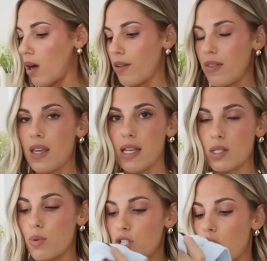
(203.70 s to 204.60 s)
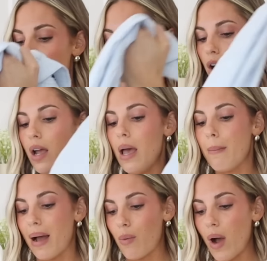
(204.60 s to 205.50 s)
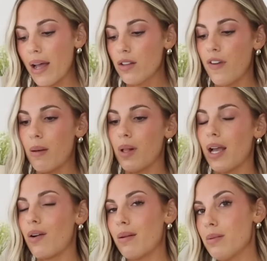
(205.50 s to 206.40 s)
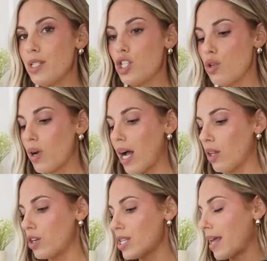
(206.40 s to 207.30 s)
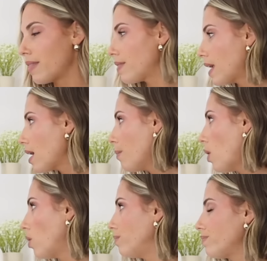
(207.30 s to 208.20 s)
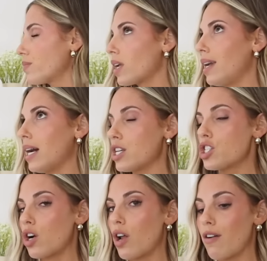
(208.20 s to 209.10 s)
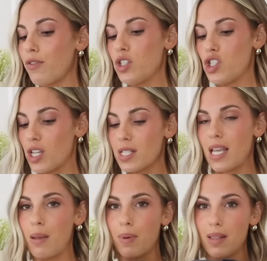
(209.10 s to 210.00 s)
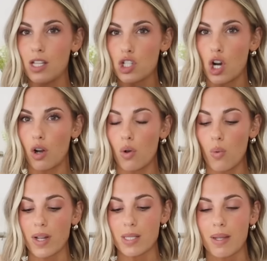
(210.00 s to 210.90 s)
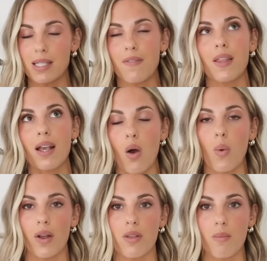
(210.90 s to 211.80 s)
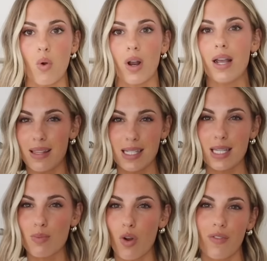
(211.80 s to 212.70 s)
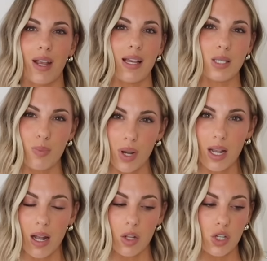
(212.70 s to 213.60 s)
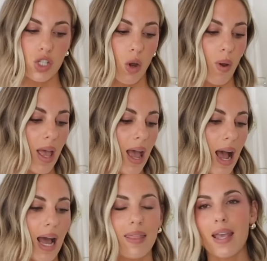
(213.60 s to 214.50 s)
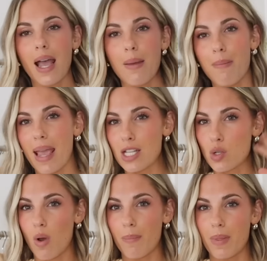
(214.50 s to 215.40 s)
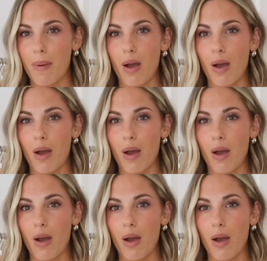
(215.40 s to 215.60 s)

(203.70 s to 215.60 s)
are these, which are by Wild Fable. I grabbed them in two colors. I think I'm gonna start off with just keeping these charcoal ones because I feel like I'll wear them more. This is more of like a spring color, so I think I may swap them